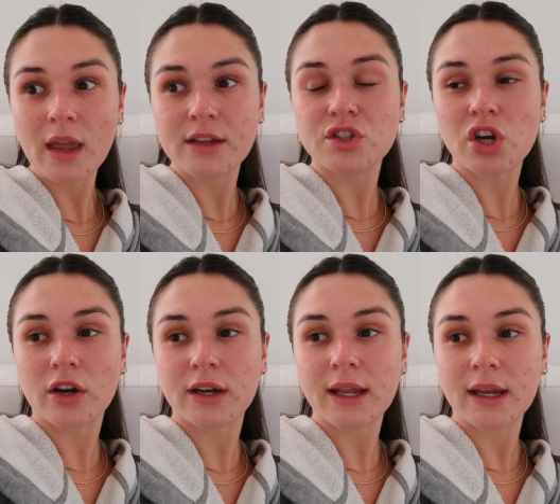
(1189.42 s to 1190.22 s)
and
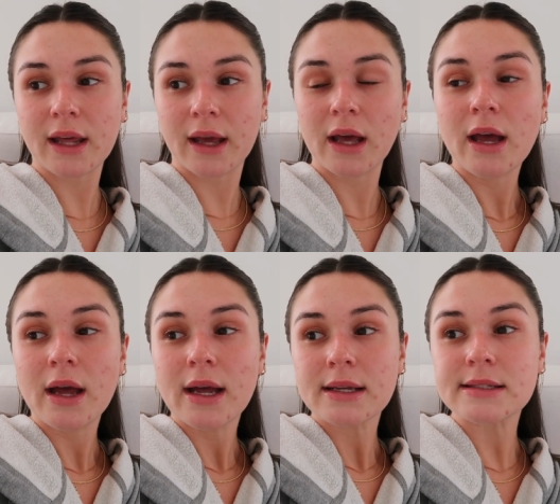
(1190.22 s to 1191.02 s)
started eating
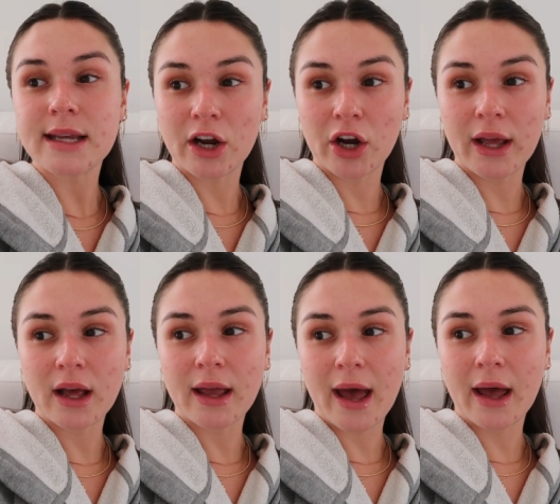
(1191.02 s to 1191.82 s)
dairy
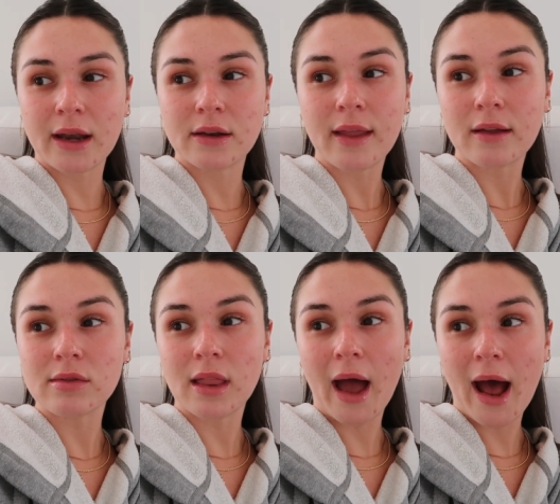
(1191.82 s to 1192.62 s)
again like
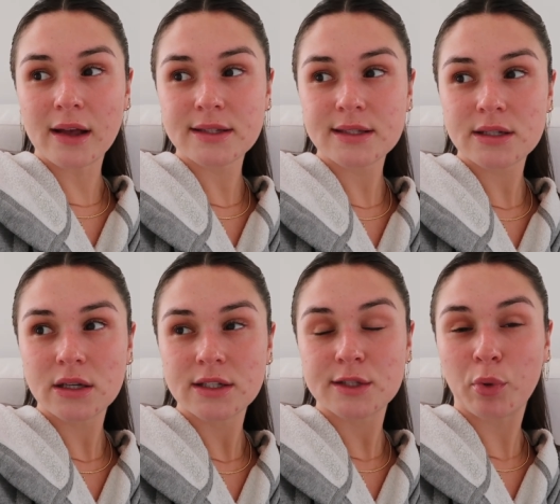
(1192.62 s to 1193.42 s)
last
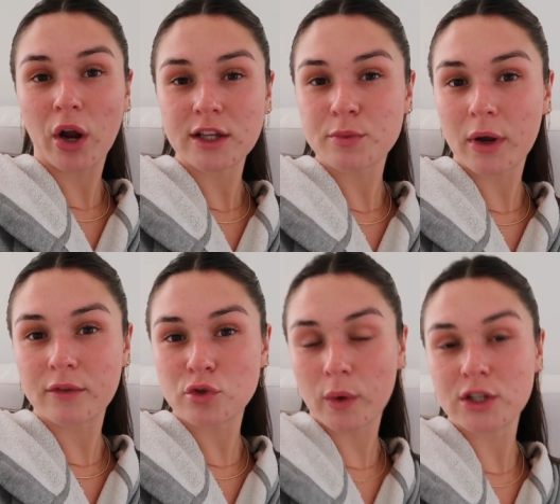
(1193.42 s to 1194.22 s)
spring of
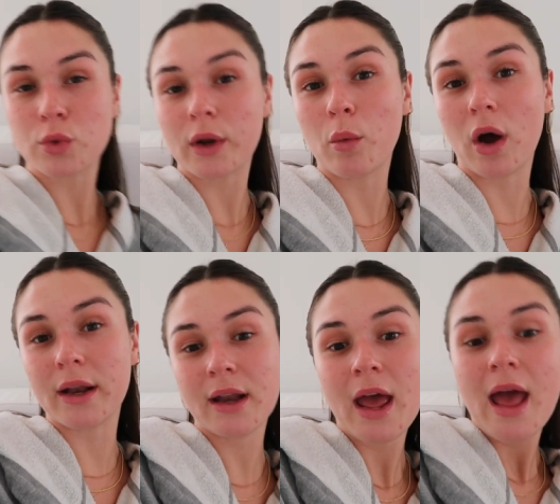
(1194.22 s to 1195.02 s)

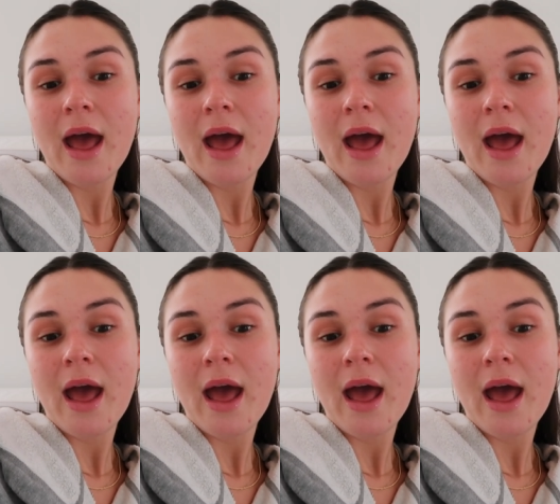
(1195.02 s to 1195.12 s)
2021.